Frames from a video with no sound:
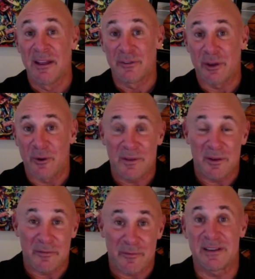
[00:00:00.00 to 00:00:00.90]
So,
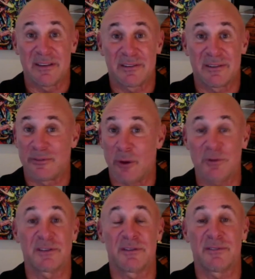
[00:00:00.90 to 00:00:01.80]
is to don't
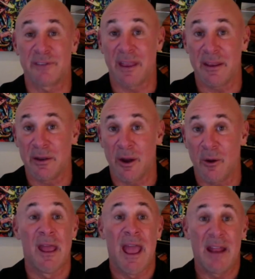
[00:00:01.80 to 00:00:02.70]
say no.
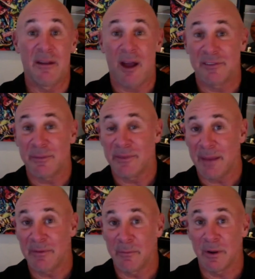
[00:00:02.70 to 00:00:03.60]
And
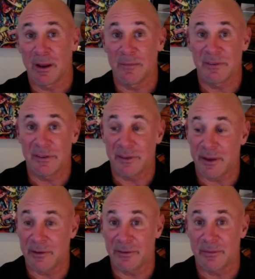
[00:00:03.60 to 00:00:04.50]
sometimes when it comes to
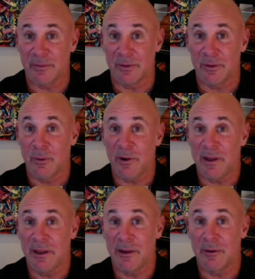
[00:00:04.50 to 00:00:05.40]
sales, you want to
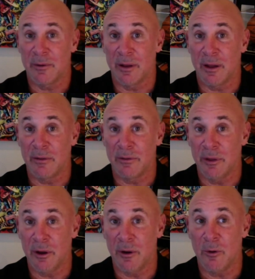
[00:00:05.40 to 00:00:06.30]
hear
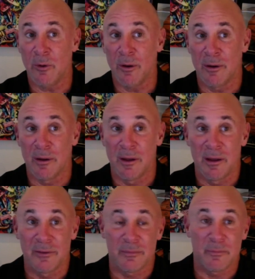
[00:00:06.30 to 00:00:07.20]
no
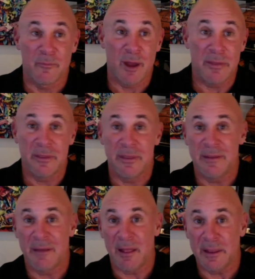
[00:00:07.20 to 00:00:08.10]
rather
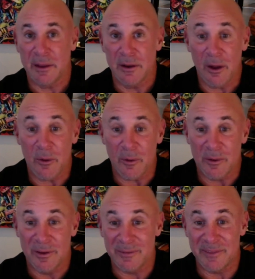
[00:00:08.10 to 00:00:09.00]
than I'll let you know.
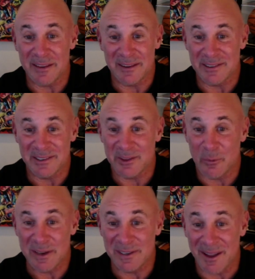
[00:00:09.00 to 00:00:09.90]
Sometimes because just don't
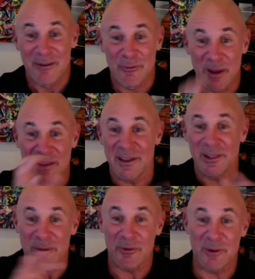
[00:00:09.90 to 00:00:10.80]
waste time. Red,
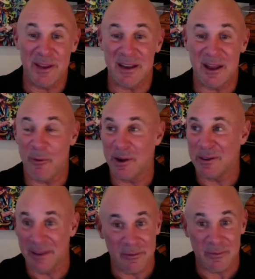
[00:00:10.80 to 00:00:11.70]
yellow, green. I want
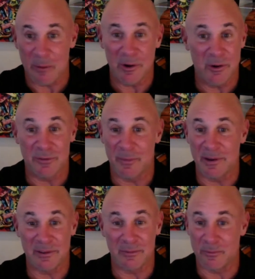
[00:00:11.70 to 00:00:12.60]
to know if
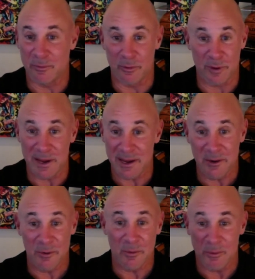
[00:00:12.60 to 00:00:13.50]
somebody's
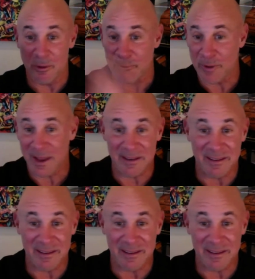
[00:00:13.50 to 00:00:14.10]
green or red.